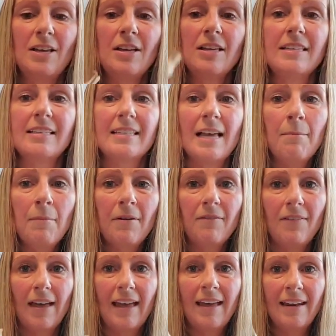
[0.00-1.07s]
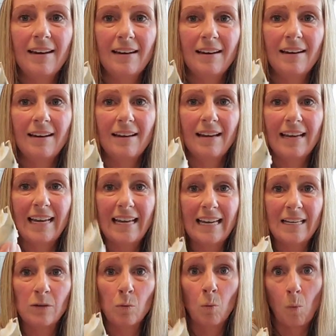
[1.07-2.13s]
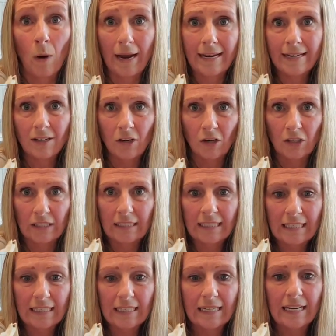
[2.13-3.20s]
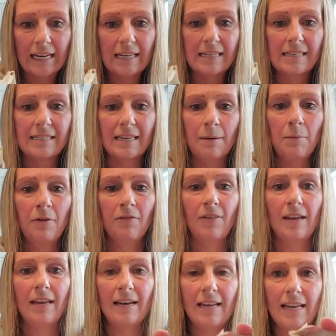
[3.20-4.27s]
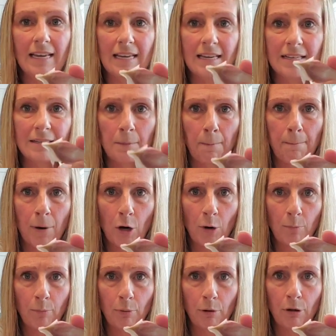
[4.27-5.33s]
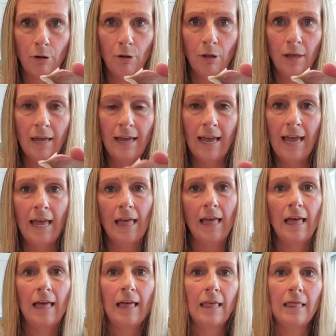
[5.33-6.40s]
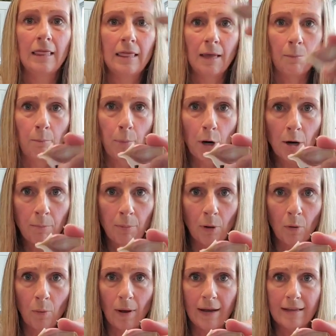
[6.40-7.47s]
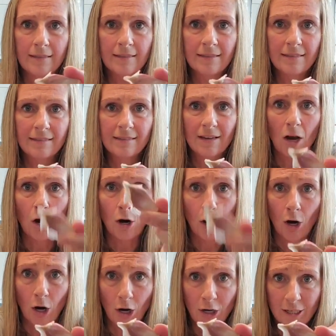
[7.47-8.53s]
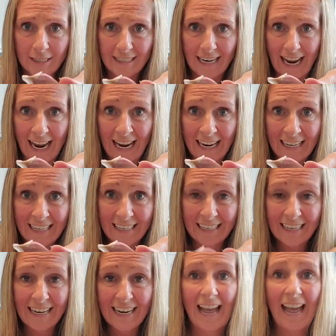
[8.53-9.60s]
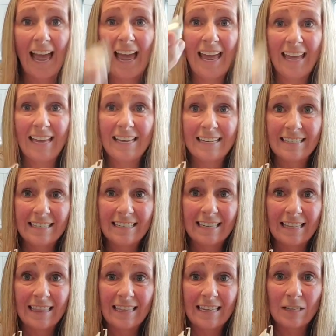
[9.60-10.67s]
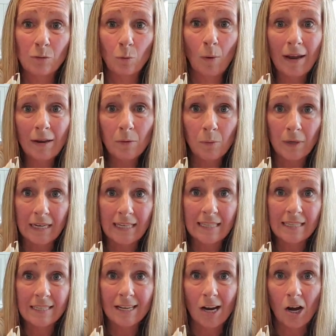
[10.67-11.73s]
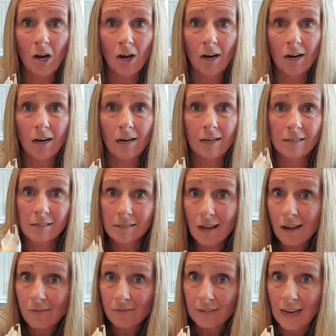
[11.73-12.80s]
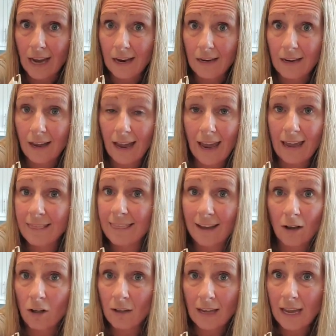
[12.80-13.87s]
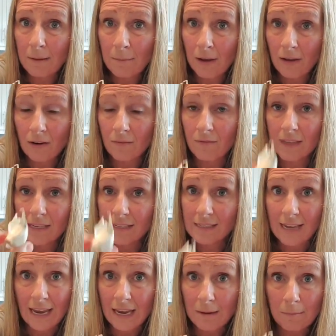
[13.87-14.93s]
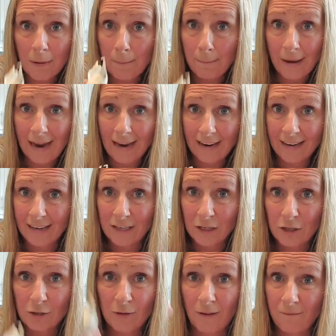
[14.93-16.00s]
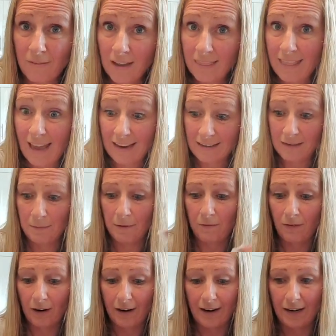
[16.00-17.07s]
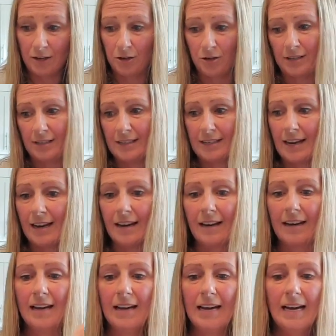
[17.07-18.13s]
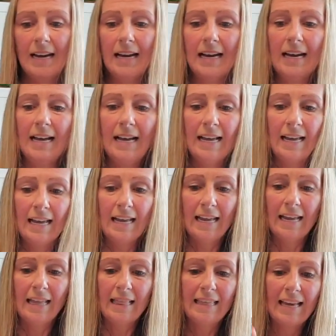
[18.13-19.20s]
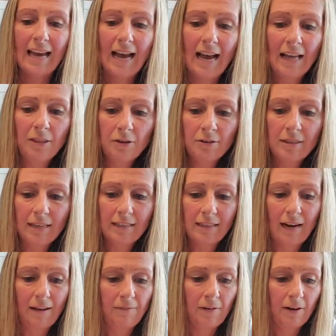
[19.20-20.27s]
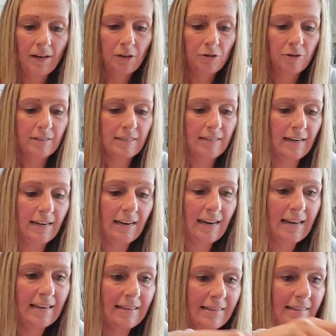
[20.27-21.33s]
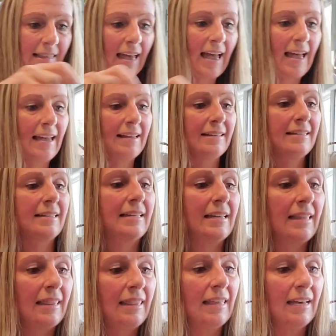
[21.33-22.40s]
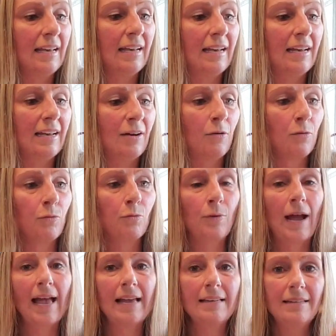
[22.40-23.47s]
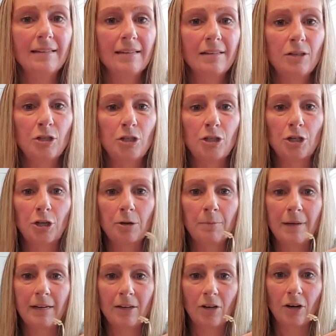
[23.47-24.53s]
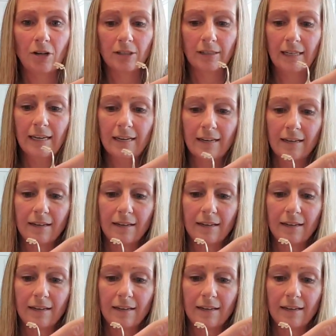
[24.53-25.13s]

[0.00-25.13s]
some of it is white garlic, some of it is purple. The purple ones are hard neck and these white ones are soft neck, and they all came out of the same package. So I found that to be very interesting. The other thing that I found interesting is that the red German garlic